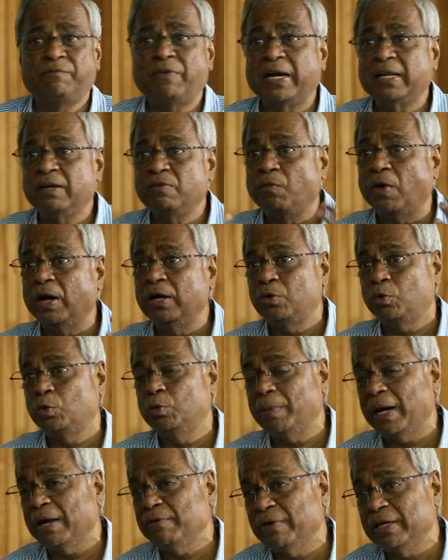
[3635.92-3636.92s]
fact, in one
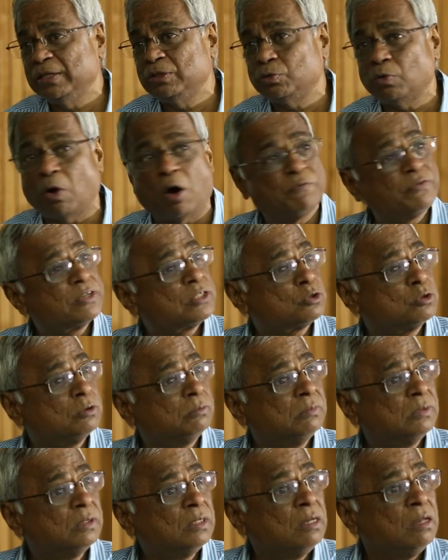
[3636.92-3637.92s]
room I went to, office
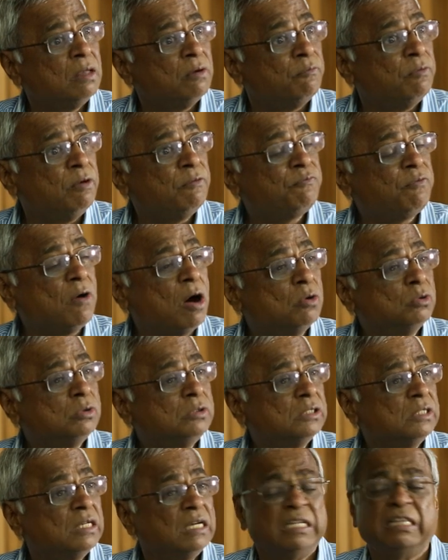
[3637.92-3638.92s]
room, we
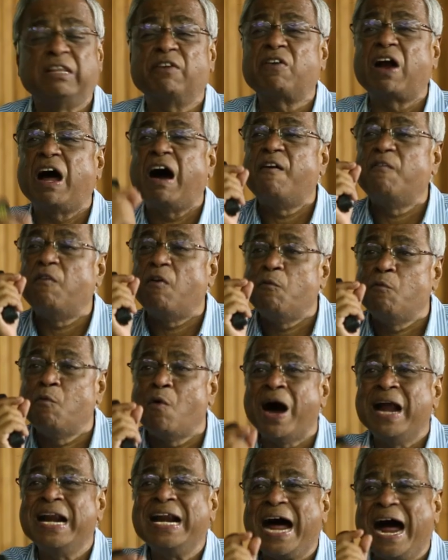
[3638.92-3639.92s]
found there were
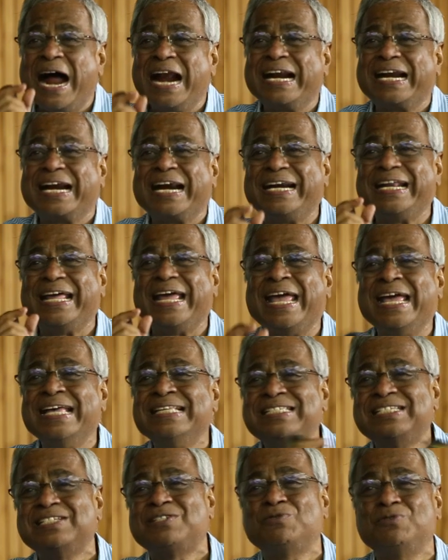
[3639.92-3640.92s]
100
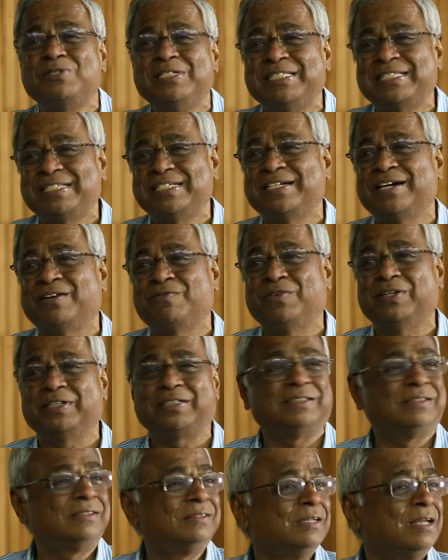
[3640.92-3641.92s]
AC to DC
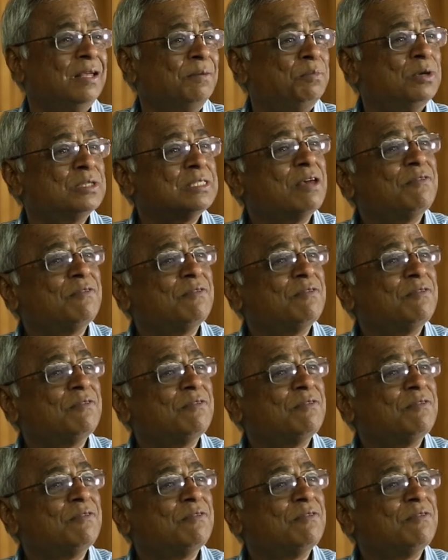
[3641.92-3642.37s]
converter, because